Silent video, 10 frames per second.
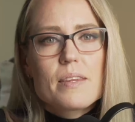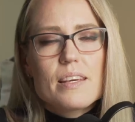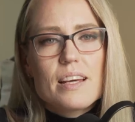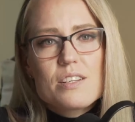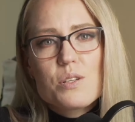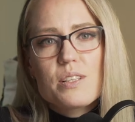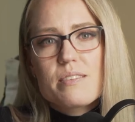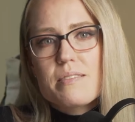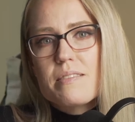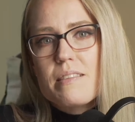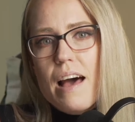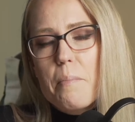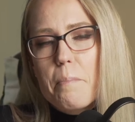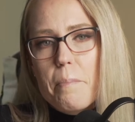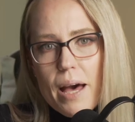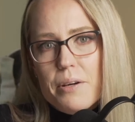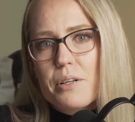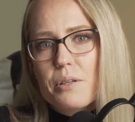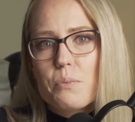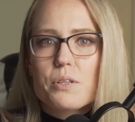it actually does not
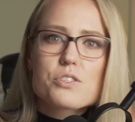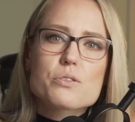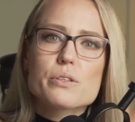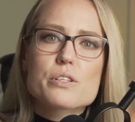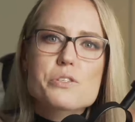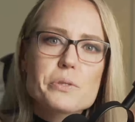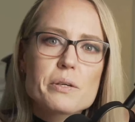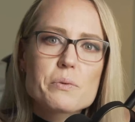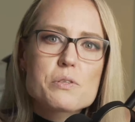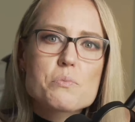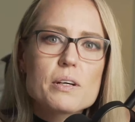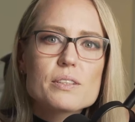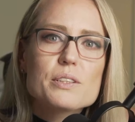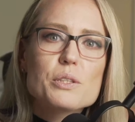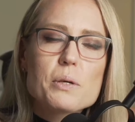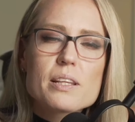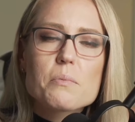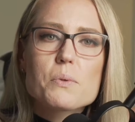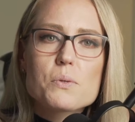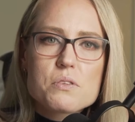matter which large language model you end
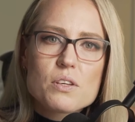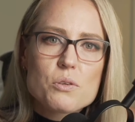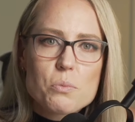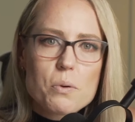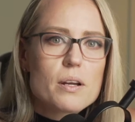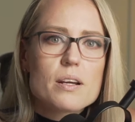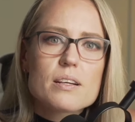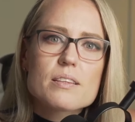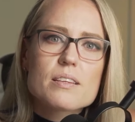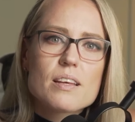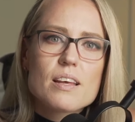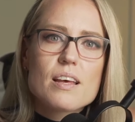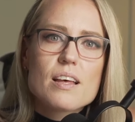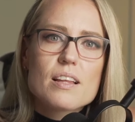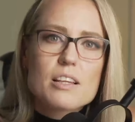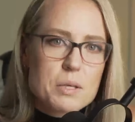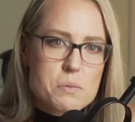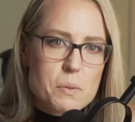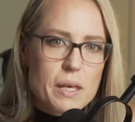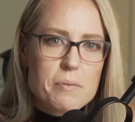up using in your product. Let me
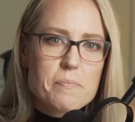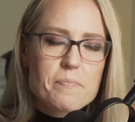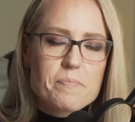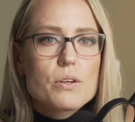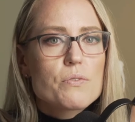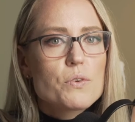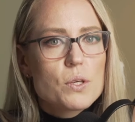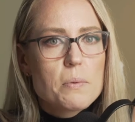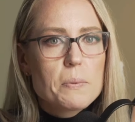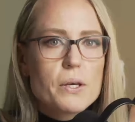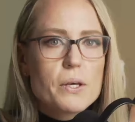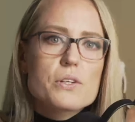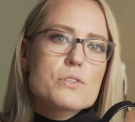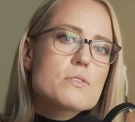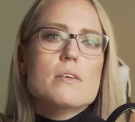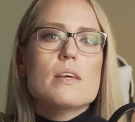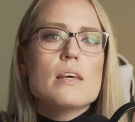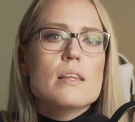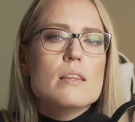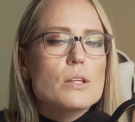explain. There are a few key players
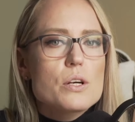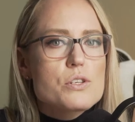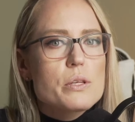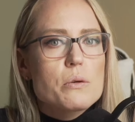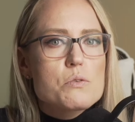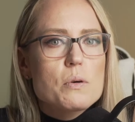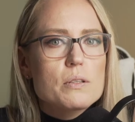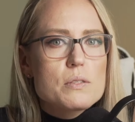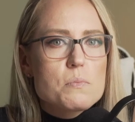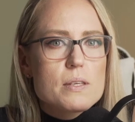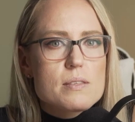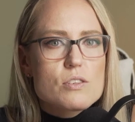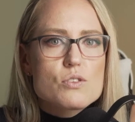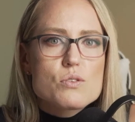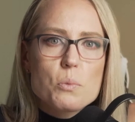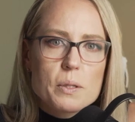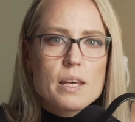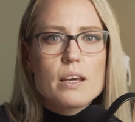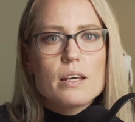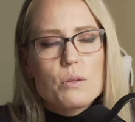in the large language model space, such as
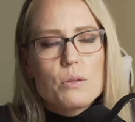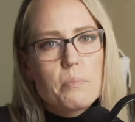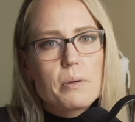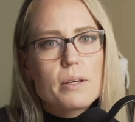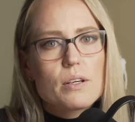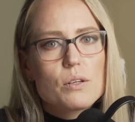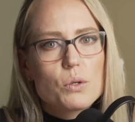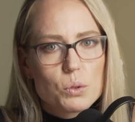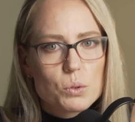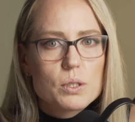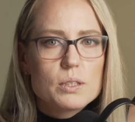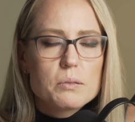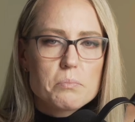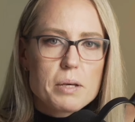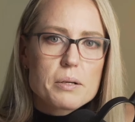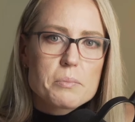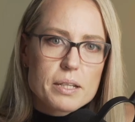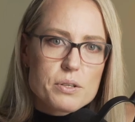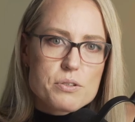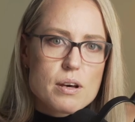OpenAI, Anthropic, Google, Meta,
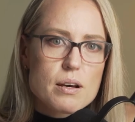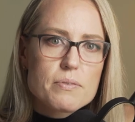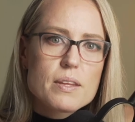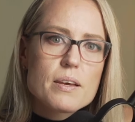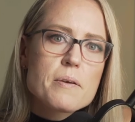Microsoft,